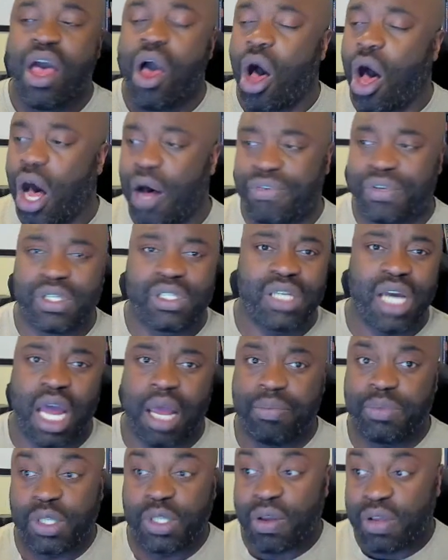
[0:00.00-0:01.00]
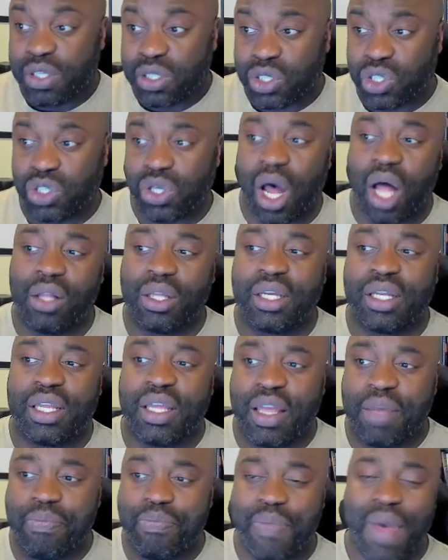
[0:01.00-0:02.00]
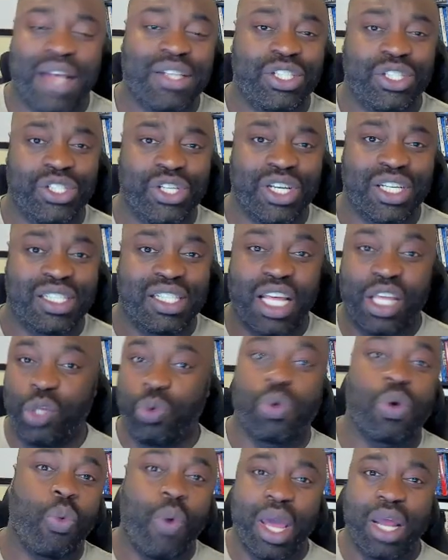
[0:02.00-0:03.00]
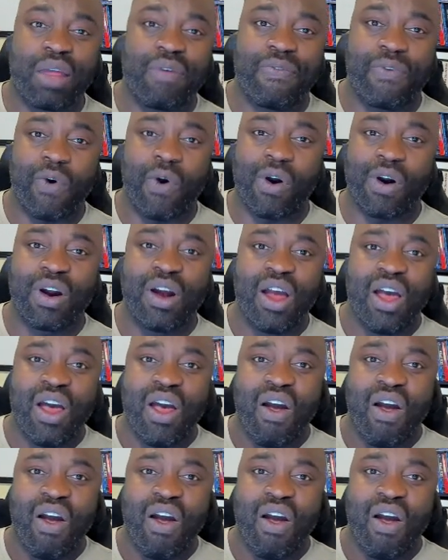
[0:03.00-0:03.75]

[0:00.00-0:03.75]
Oftentimes, solid messages that you were waiting for